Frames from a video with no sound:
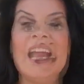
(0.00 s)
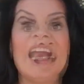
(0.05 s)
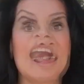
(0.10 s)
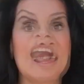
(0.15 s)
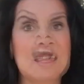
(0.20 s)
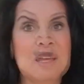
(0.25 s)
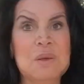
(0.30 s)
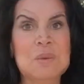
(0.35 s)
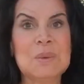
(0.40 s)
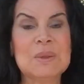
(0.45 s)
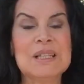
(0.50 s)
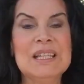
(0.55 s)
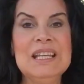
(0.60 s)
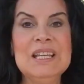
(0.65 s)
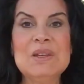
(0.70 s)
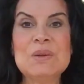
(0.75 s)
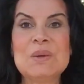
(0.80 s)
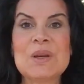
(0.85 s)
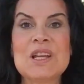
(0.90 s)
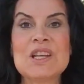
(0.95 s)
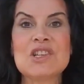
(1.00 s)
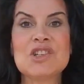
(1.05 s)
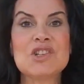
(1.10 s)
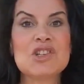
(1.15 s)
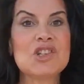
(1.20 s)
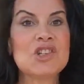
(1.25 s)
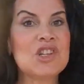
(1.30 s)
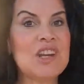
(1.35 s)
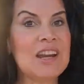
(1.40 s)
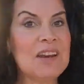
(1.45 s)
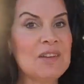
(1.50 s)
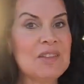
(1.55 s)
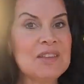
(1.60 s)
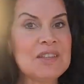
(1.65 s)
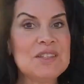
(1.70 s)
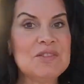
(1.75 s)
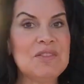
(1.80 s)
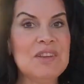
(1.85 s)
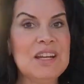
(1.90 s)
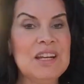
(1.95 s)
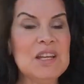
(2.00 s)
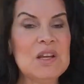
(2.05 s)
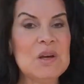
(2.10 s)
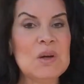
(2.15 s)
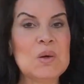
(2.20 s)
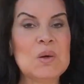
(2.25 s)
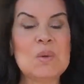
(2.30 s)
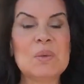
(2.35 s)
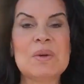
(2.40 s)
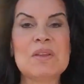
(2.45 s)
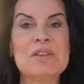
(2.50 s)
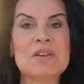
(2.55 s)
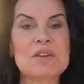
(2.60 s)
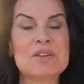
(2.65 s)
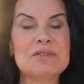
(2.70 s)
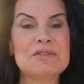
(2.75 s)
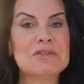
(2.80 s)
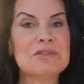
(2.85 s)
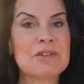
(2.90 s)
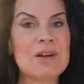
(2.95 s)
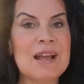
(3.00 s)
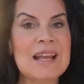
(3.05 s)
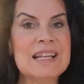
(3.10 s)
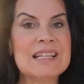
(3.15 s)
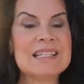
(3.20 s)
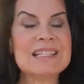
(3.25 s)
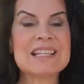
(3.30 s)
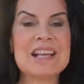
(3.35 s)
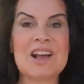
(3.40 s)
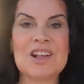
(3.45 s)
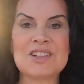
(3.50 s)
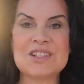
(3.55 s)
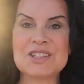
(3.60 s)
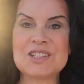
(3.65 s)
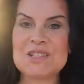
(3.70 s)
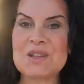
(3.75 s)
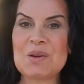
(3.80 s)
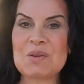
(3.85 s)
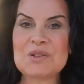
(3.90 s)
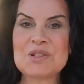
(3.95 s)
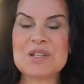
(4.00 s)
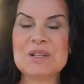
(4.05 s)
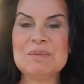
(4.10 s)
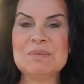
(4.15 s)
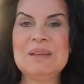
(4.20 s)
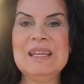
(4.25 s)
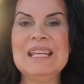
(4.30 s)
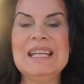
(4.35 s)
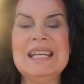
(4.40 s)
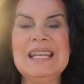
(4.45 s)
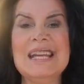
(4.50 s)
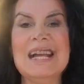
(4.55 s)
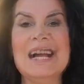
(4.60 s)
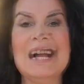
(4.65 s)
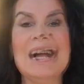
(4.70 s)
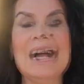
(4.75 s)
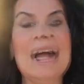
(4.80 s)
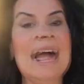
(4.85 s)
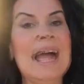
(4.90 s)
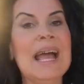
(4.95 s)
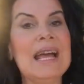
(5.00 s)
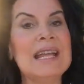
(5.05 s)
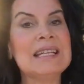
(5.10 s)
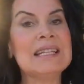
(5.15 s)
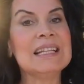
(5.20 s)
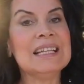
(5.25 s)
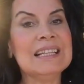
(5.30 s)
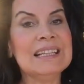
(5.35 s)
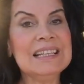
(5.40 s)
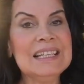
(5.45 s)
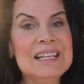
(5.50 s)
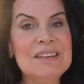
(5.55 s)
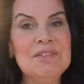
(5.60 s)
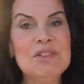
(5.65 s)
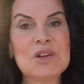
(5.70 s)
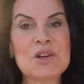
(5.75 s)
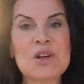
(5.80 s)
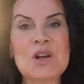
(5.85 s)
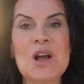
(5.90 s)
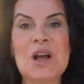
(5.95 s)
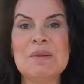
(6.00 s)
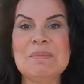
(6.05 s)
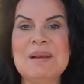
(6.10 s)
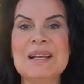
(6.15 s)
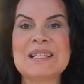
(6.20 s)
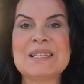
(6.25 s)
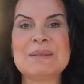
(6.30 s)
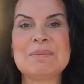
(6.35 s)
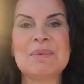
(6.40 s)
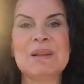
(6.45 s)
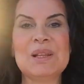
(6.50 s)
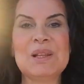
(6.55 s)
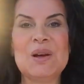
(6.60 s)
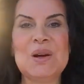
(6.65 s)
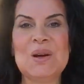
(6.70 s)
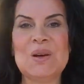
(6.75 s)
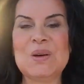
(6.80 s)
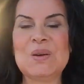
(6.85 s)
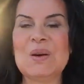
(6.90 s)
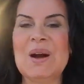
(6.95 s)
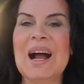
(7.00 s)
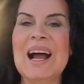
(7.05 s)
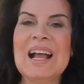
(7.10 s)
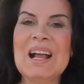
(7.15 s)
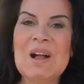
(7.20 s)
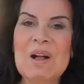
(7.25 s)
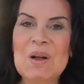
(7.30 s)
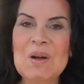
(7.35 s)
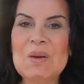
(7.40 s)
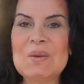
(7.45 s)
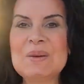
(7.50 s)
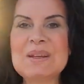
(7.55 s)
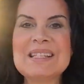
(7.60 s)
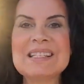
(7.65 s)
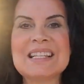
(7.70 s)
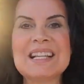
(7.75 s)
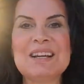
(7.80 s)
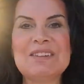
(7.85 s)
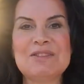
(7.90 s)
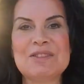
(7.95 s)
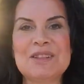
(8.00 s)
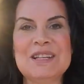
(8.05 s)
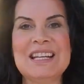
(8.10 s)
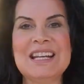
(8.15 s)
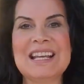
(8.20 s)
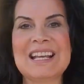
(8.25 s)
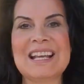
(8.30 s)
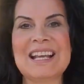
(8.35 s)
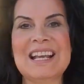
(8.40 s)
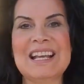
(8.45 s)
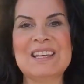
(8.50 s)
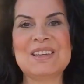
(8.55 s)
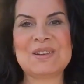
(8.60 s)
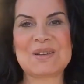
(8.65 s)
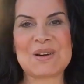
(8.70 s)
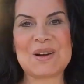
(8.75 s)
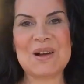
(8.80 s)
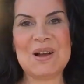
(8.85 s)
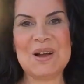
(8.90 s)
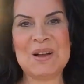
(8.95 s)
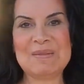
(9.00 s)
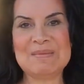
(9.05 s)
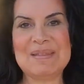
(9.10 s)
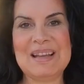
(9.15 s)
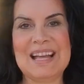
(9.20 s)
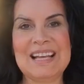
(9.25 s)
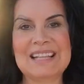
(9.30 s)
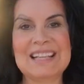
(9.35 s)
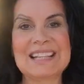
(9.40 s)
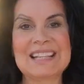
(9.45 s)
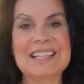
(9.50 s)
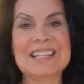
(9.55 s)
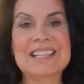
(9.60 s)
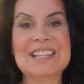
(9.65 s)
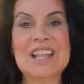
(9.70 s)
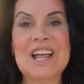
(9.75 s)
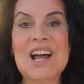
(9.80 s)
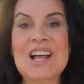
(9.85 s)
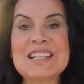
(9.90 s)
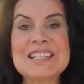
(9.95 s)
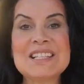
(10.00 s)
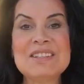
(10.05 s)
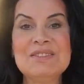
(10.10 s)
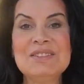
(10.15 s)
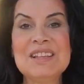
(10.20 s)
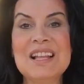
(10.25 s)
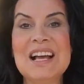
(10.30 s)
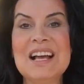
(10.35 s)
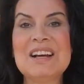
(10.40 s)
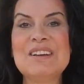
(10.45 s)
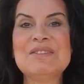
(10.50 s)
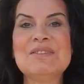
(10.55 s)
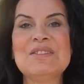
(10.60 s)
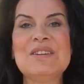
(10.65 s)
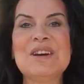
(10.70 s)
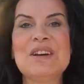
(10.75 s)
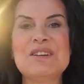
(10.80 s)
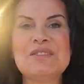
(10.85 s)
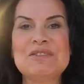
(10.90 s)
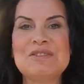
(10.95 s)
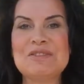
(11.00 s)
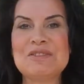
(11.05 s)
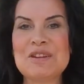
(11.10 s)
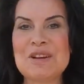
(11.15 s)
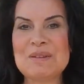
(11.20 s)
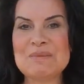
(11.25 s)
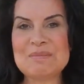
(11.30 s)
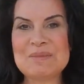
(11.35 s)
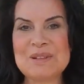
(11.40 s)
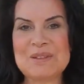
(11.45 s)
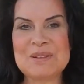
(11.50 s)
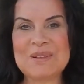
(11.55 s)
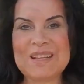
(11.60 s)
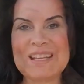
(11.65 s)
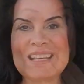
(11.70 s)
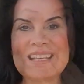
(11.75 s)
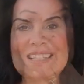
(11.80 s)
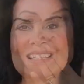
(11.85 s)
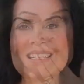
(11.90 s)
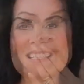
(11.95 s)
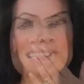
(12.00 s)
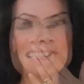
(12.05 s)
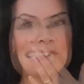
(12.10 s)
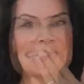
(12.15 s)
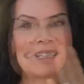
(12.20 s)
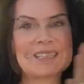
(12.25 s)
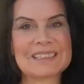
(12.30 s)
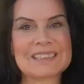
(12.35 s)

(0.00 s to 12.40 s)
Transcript: Equally, you can share this video with your friends on social media and leave your comments below. I always love reading your comments. Lots of love from Greece.